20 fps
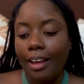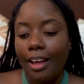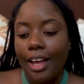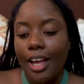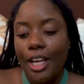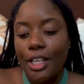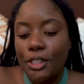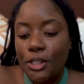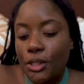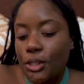
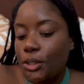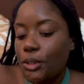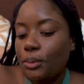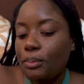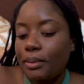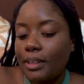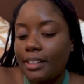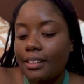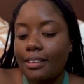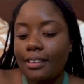
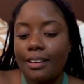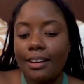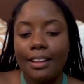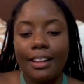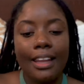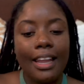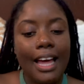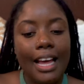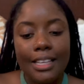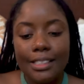super
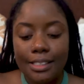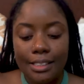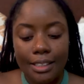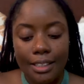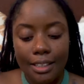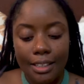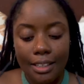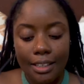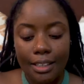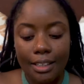
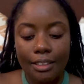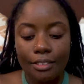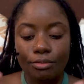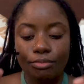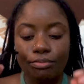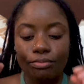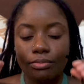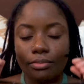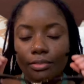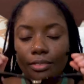classy,
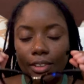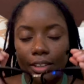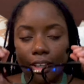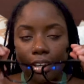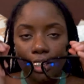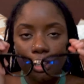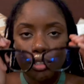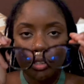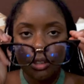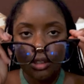
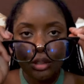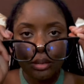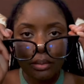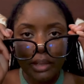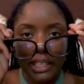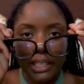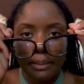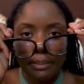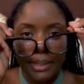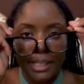don't
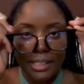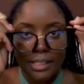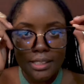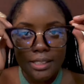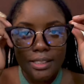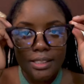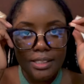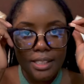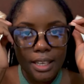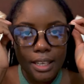want to be
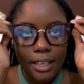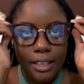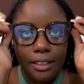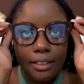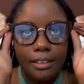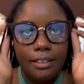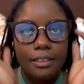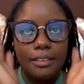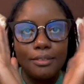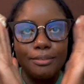seen,
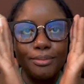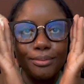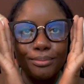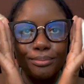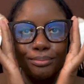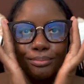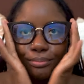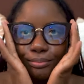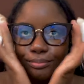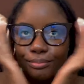
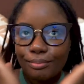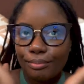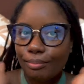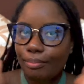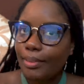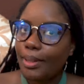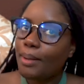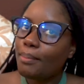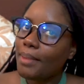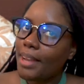
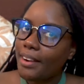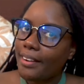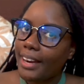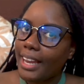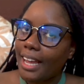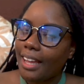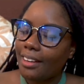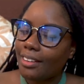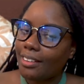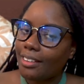
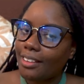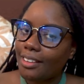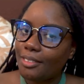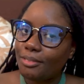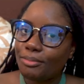Mariana